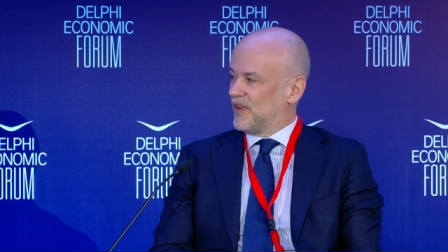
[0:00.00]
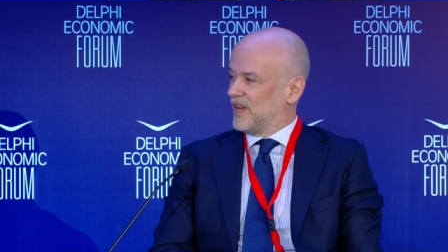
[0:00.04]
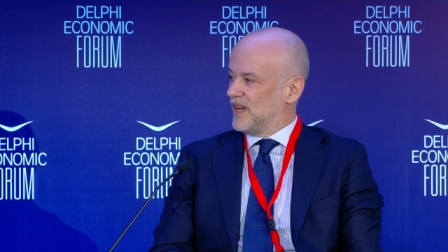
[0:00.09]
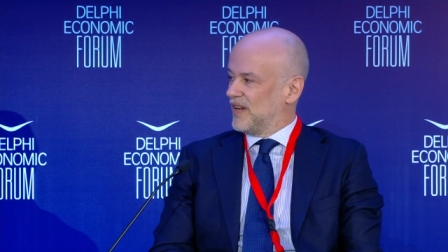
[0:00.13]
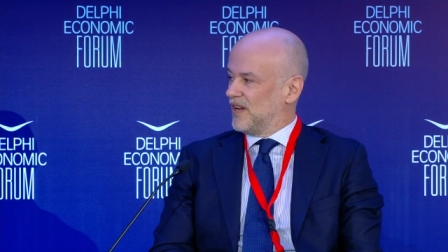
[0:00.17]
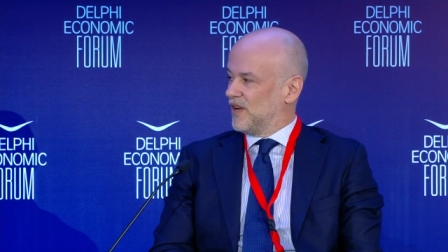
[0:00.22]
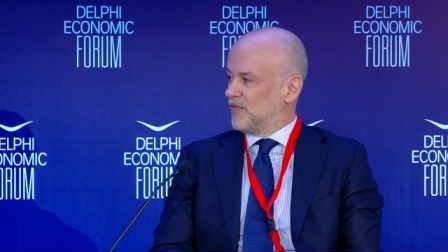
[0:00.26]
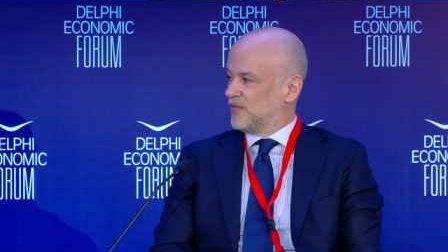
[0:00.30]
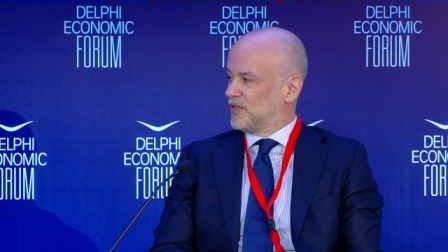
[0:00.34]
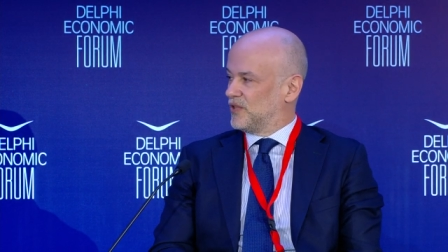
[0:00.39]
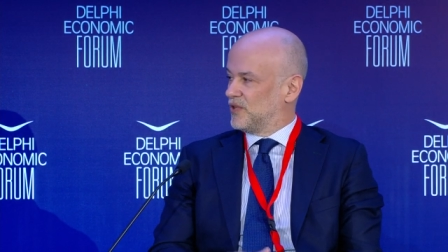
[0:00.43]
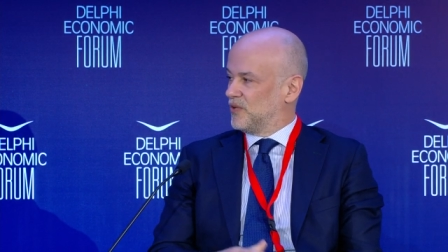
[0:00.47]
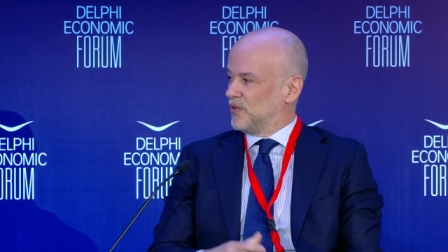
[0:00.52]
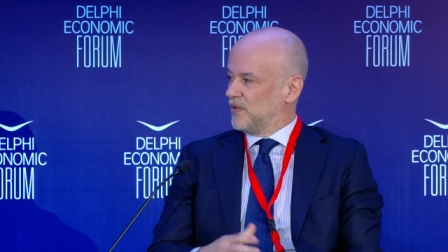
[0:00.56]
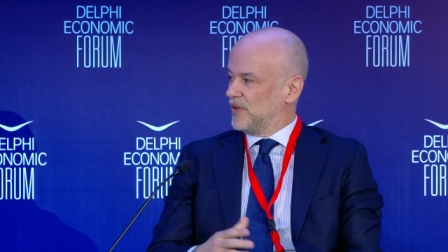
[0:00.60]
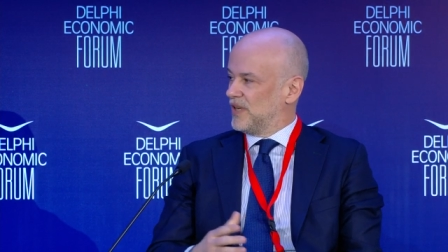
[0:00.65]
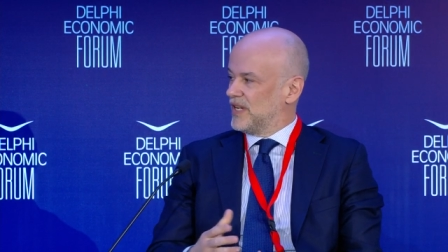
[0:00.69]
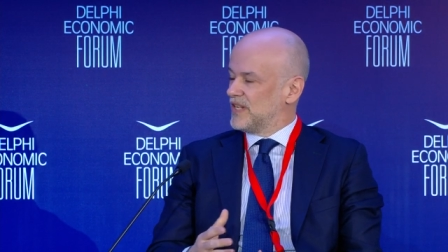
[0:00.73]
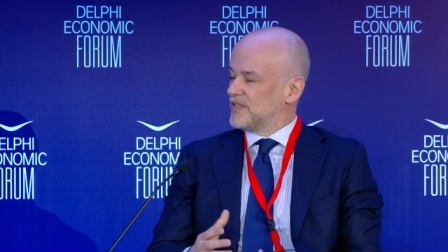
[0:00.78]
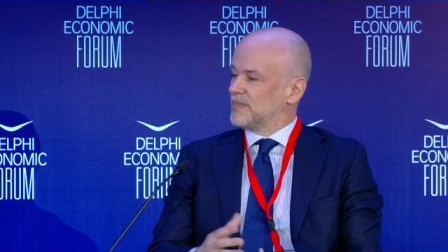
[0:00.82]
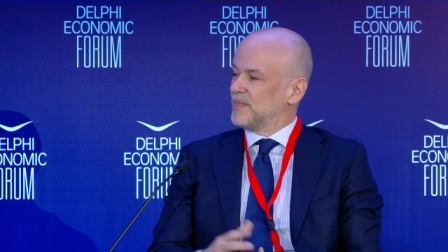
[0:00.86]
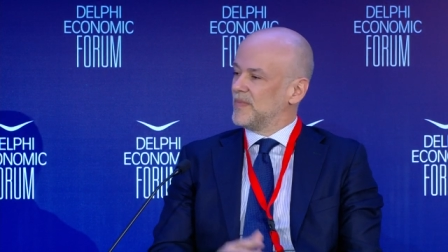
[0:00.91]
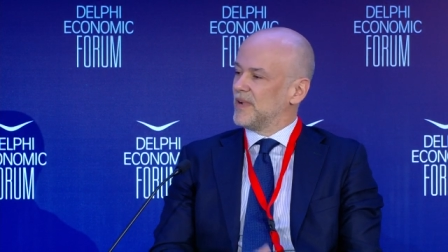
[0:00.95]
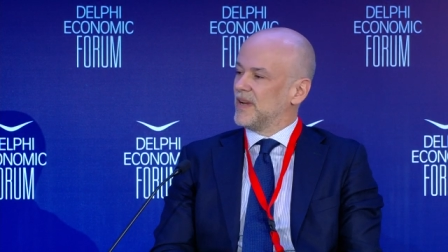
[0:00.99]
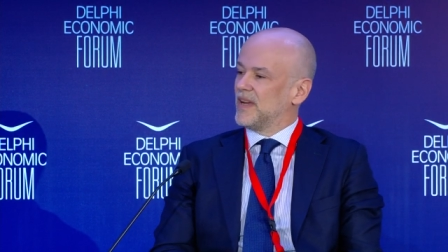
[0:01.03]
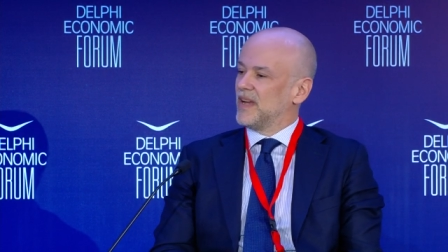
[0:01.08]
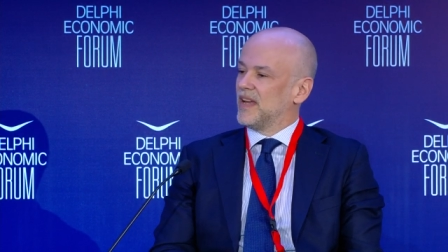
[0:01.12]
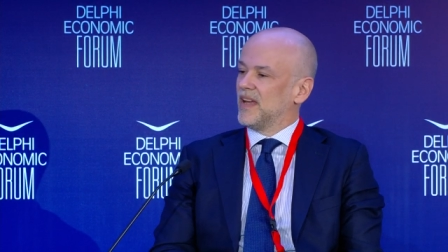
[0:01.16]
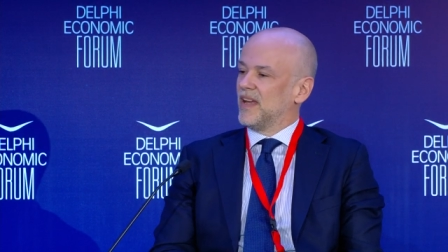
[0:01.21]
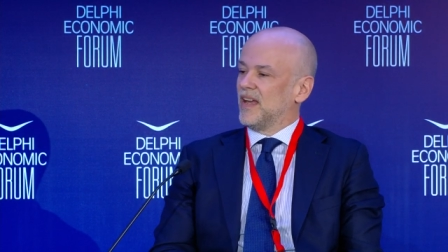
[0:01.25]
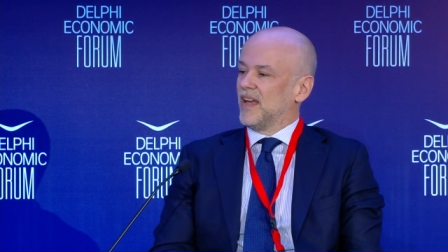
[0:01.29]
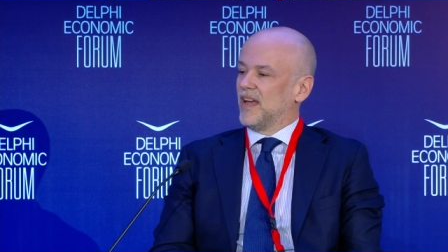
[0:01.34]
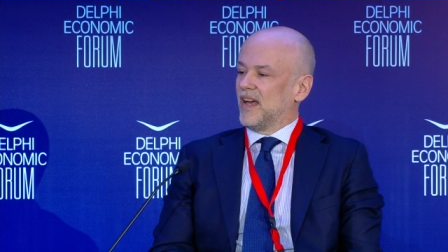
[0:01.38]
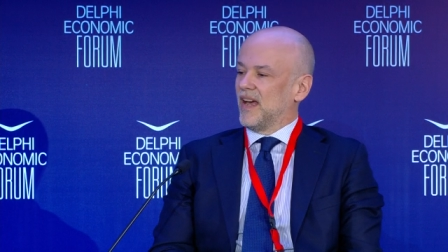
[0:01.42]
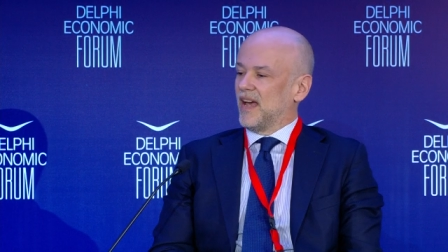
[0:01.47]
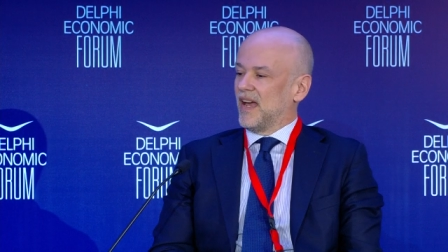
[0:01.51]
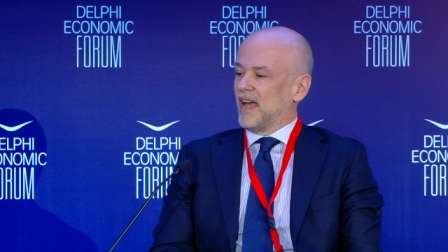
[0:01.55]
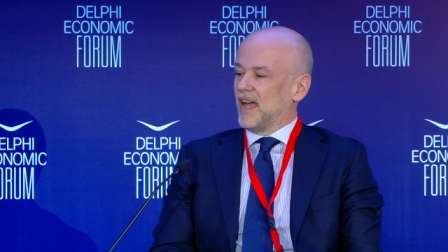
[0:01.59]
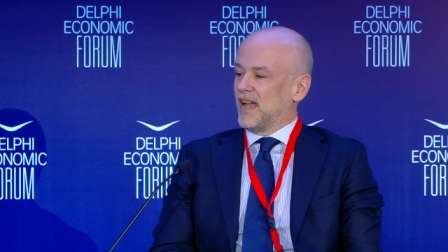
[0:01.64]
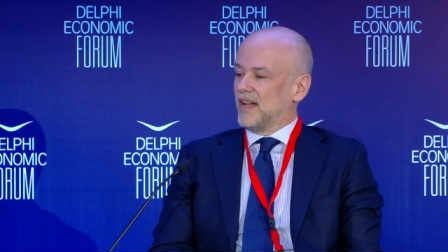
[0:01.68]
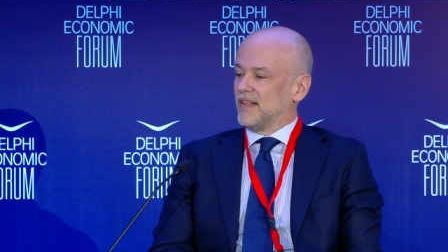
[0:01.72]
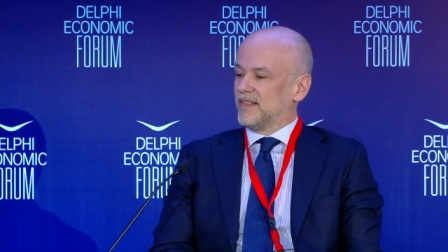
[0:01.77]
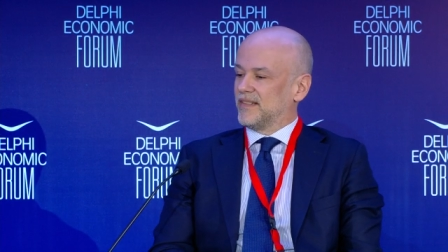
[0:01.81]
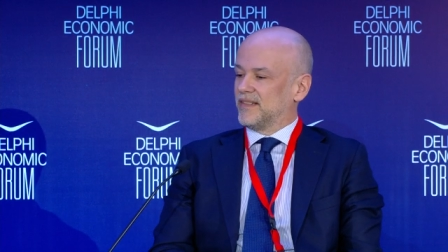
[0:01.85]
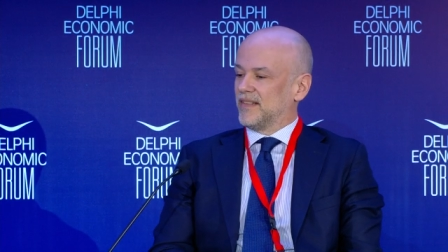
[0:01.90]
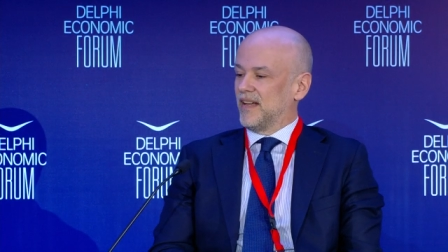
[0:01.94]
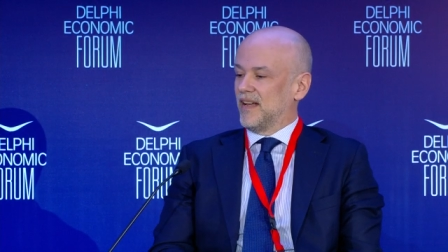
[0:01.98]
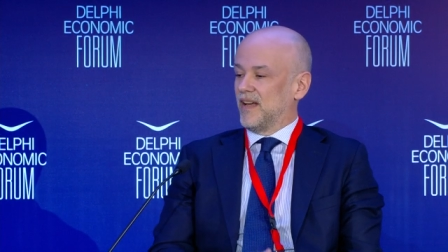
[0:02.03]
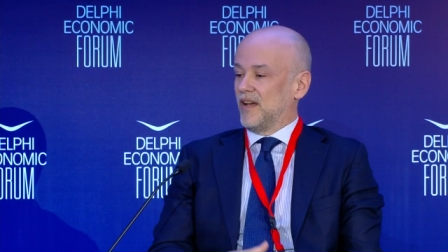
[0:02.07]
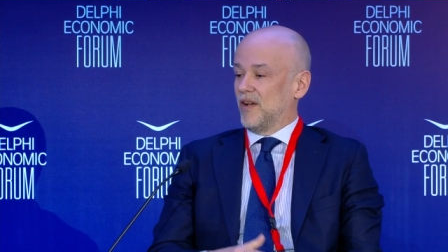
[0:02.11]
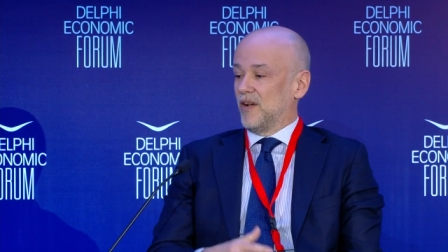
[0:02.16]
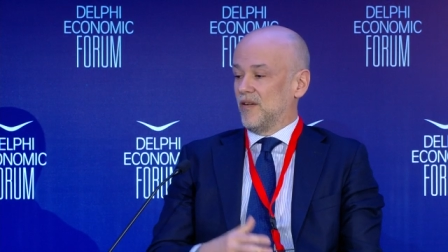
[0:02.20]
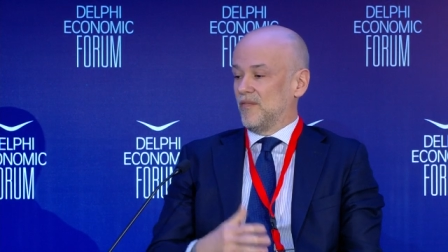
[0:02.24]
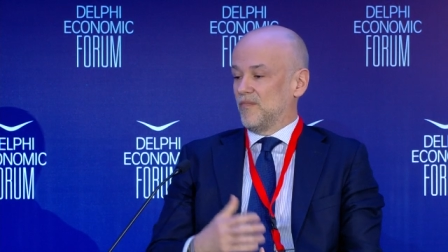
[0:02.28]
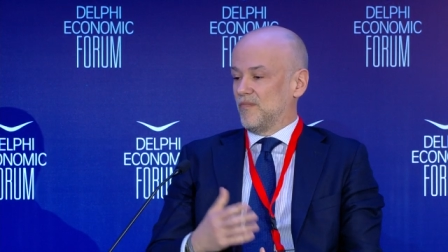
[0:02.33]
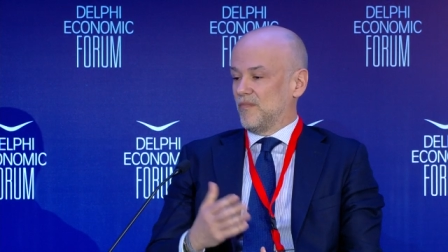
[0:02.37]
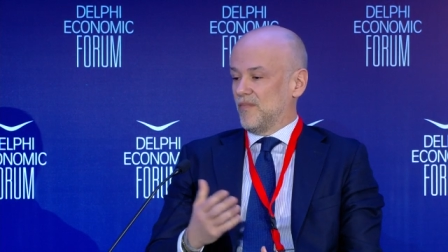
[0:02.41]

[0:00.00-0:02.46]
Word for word: uh, of Tourism and uh,